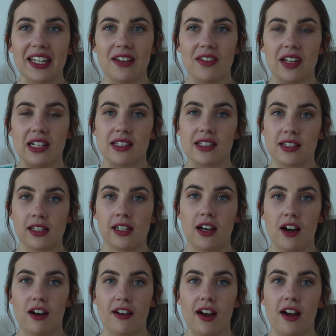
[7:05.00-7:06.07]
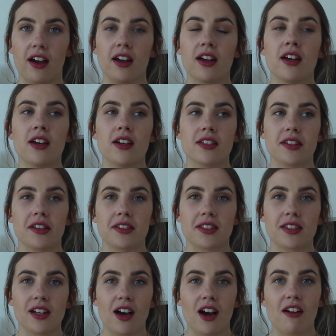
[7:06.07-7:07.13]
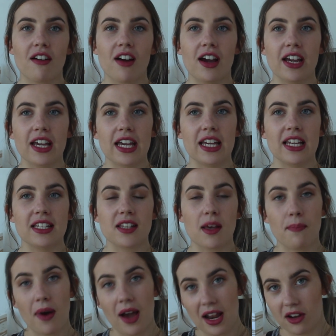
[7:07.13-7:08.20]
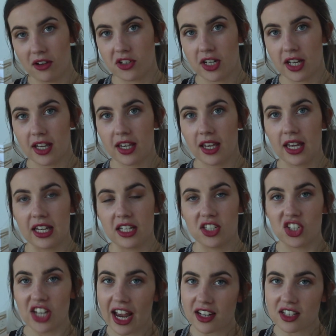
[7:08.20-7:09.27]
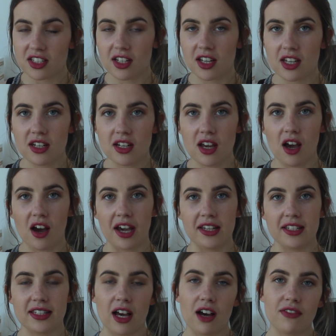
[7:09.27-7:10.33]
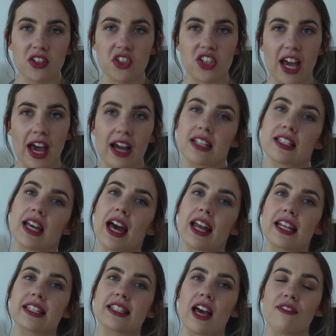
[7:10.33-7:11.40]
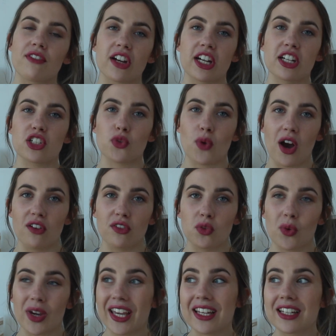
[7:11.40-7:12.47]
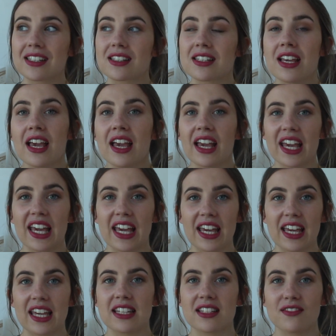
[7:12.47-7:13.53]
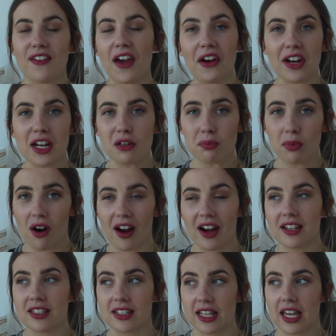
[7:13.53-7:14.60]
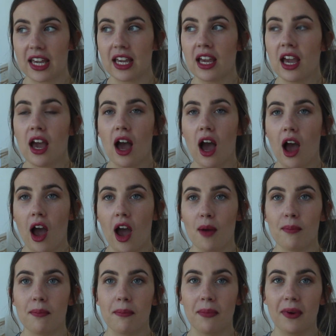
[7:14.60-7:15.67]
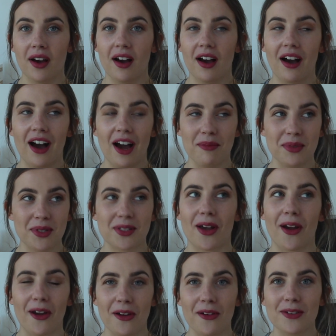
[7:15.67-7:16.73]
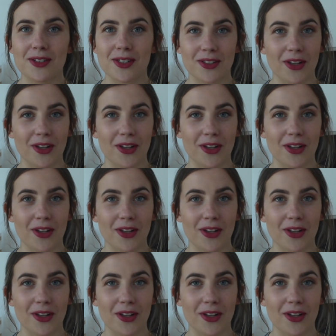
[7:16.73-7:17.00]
given stelara. So stelara is a biologic injection. I self-inject and it's every 12 weeks. It is very pricey, but I'm so